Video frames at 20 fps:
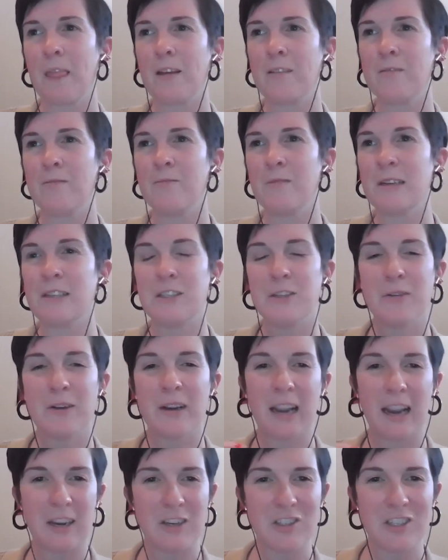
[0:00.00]
We do
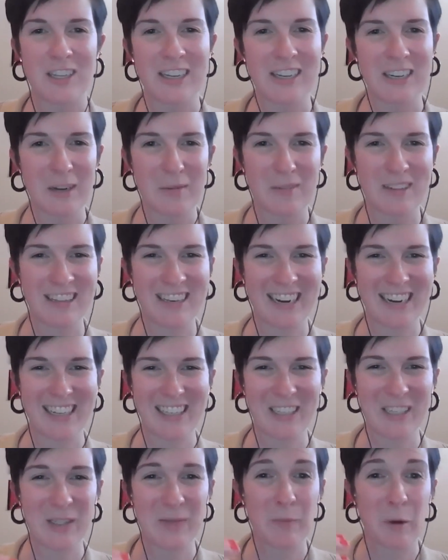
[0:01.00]
occasionally end up with a
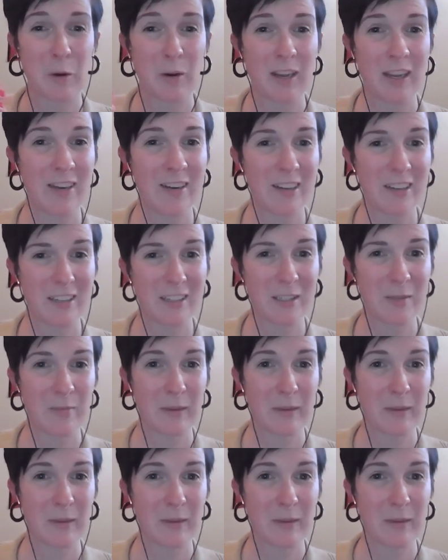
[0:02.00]
nice smokiness